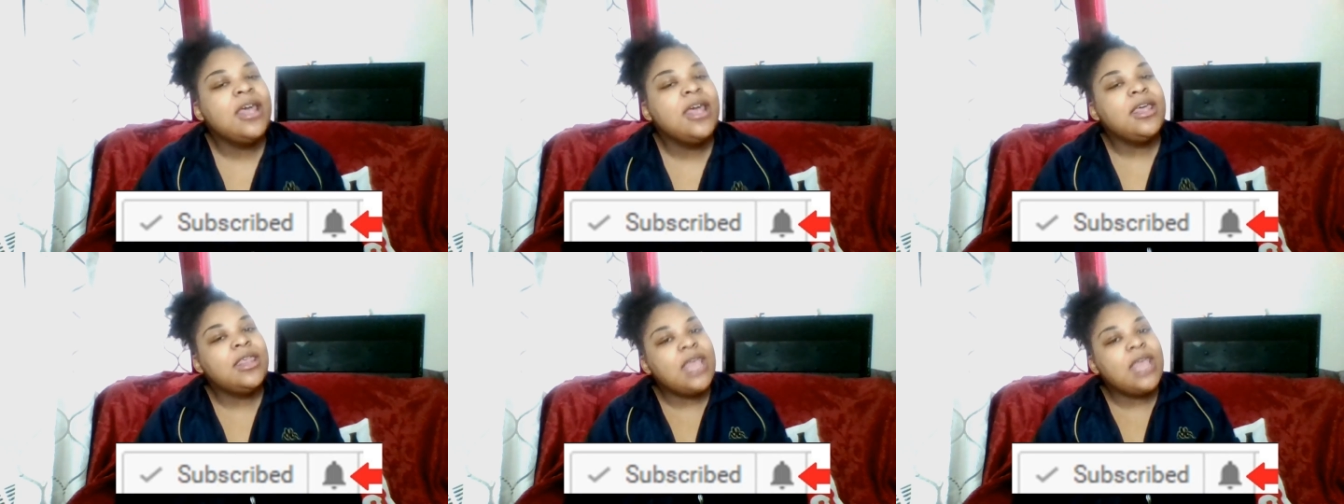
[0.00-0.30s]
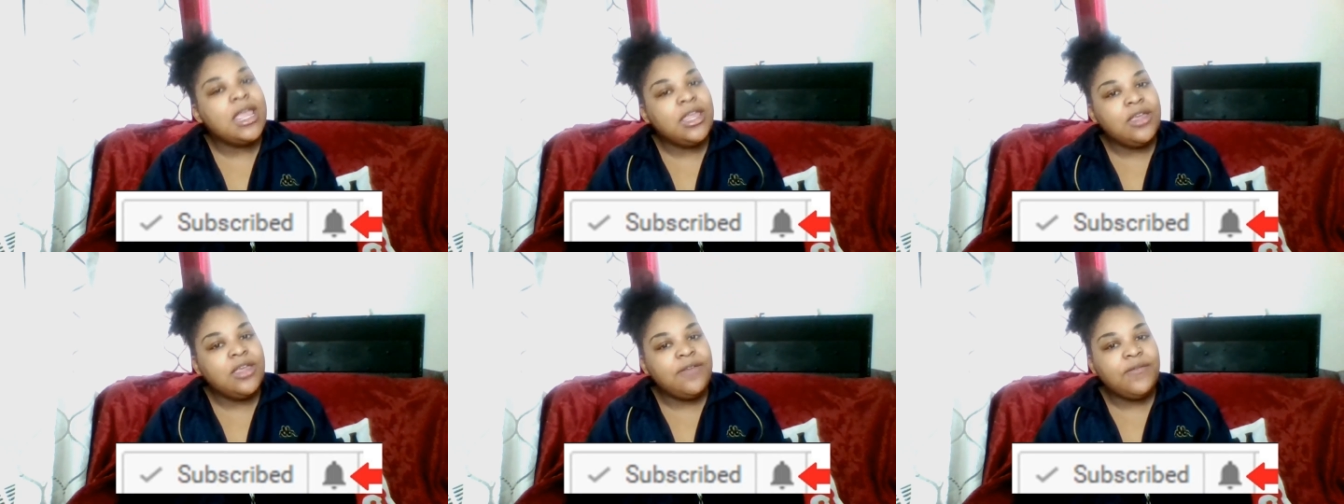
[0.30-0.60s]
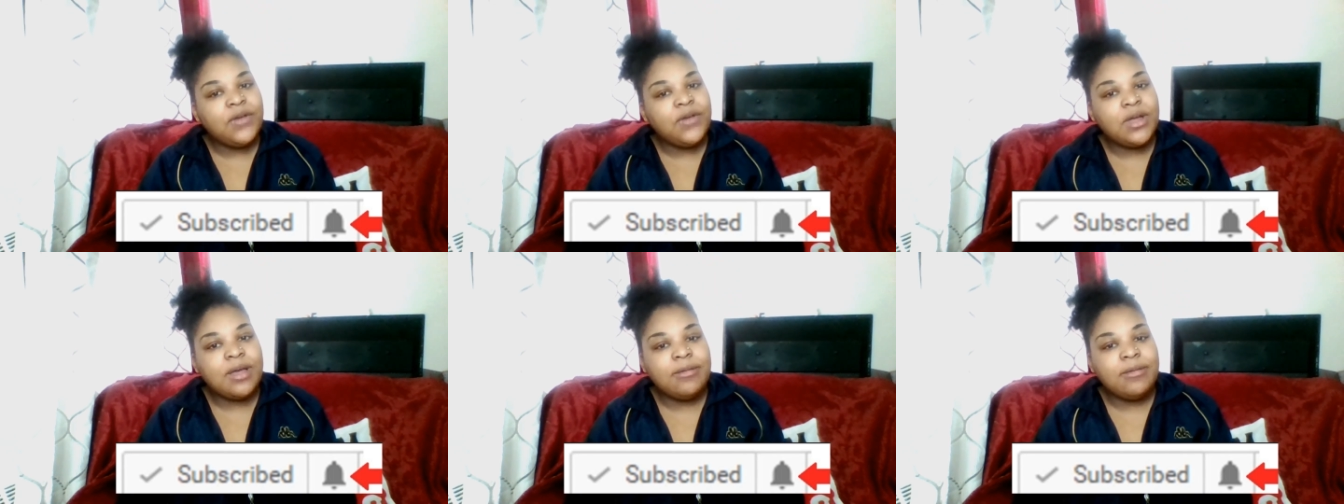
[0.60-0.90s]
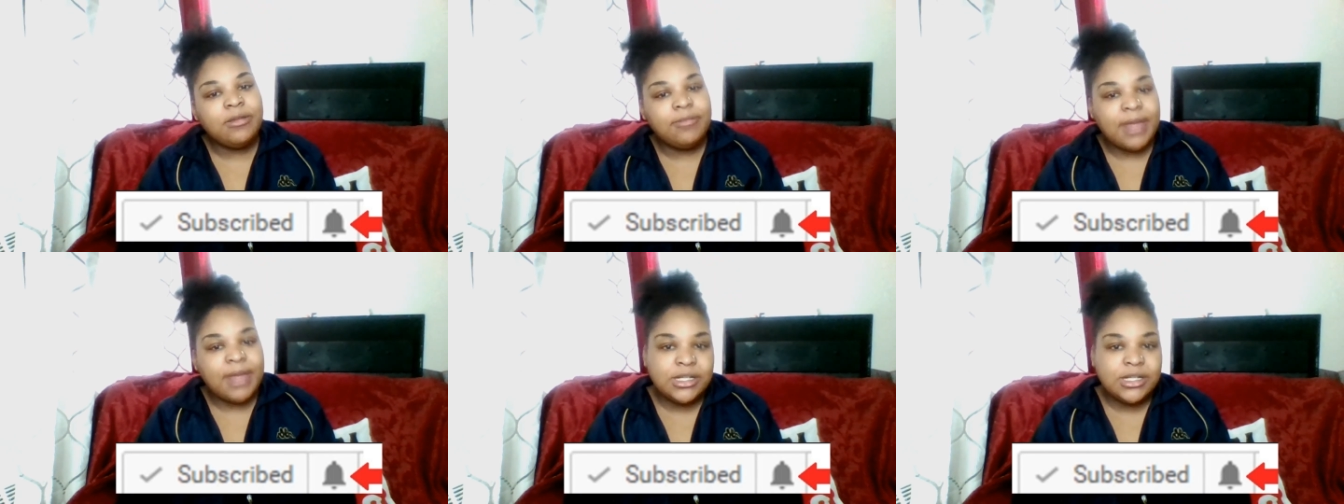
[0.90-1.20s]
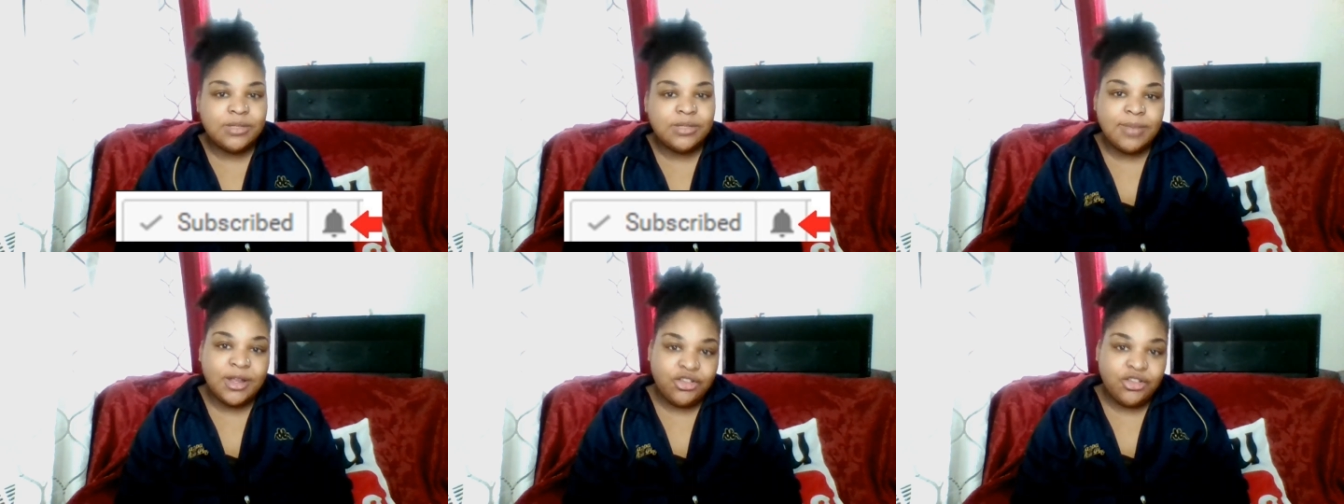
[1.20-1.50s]
thank you for coming back to
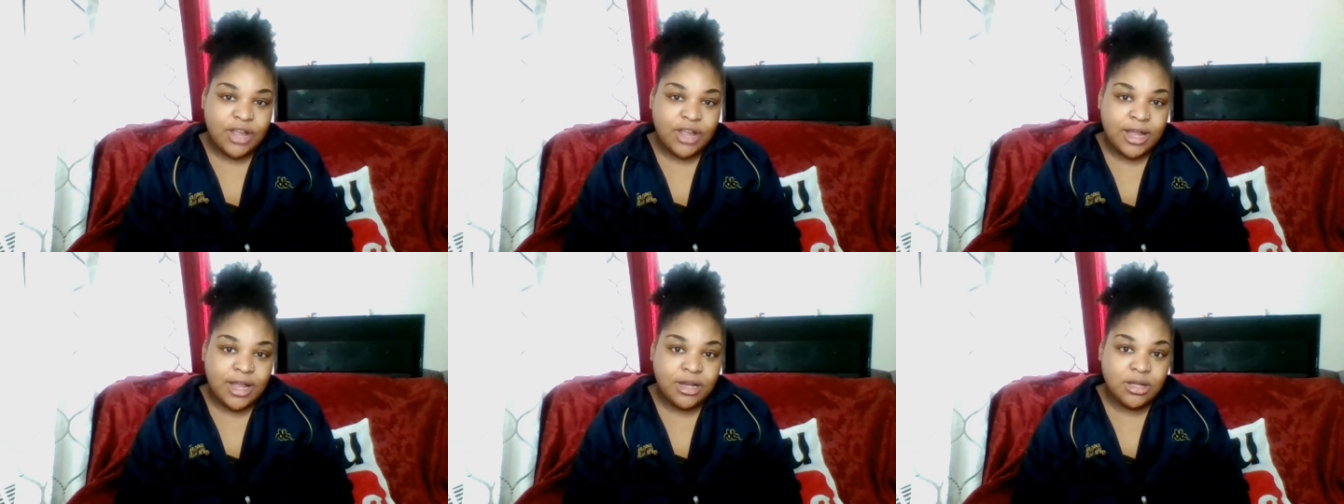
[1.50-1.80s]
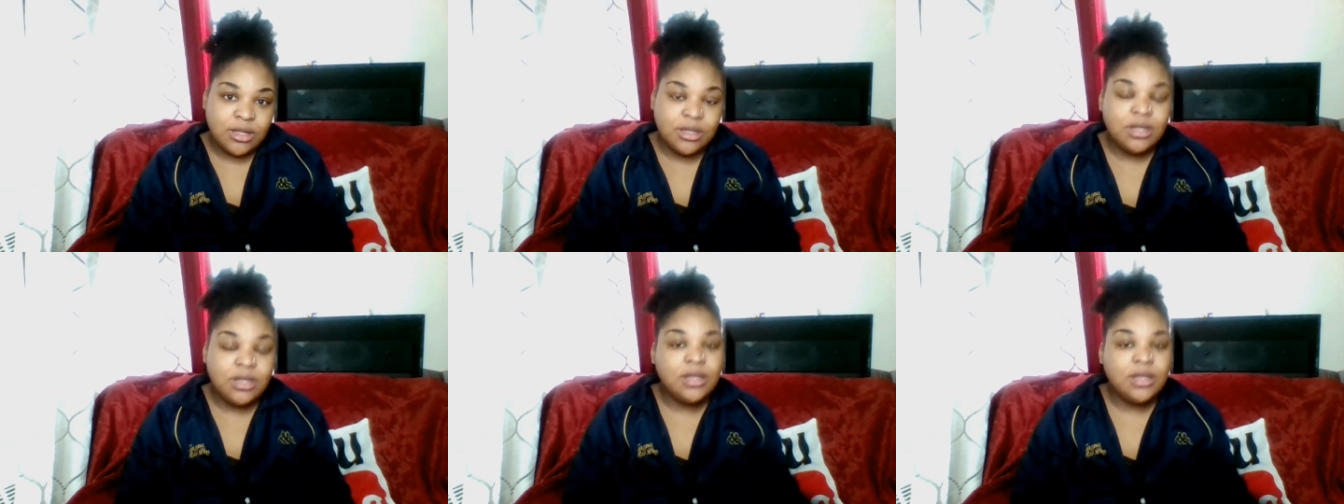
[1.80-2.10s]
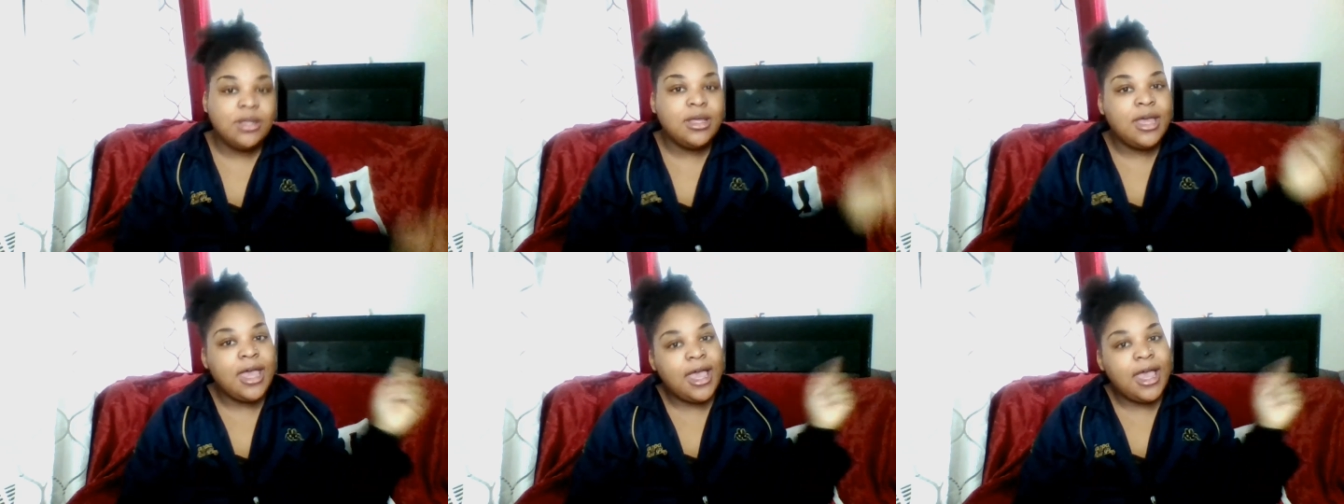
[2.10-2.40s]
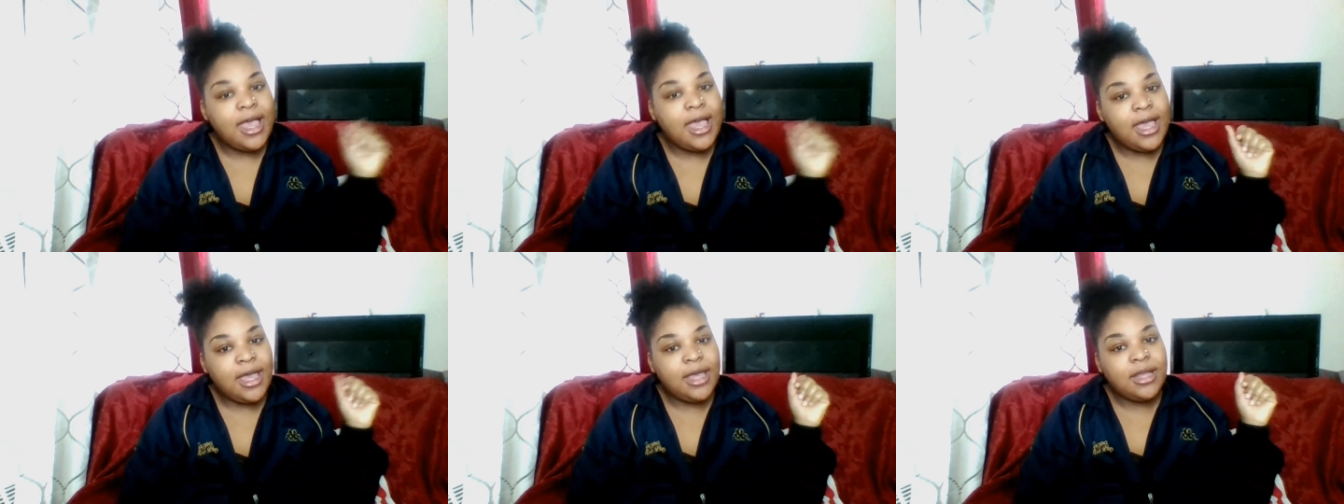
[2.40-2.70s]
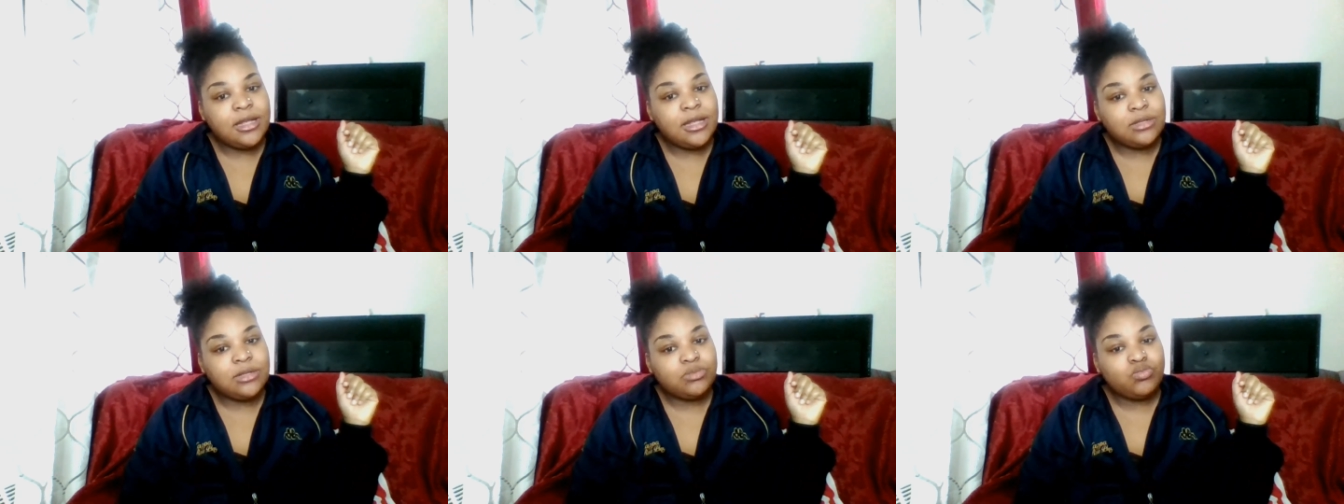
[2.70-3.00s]
my channel
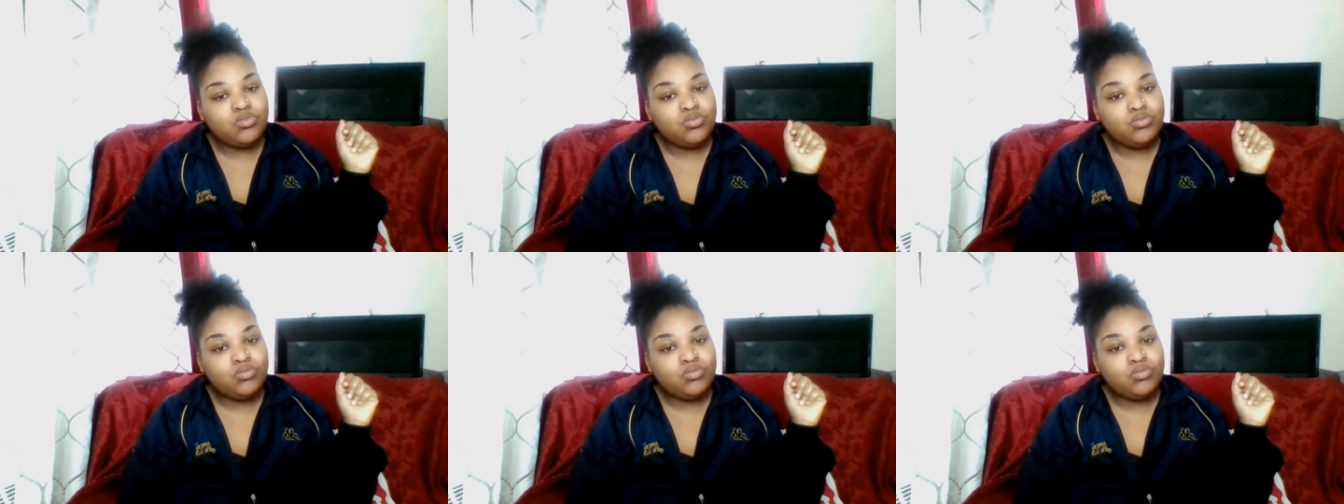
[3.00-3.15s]
and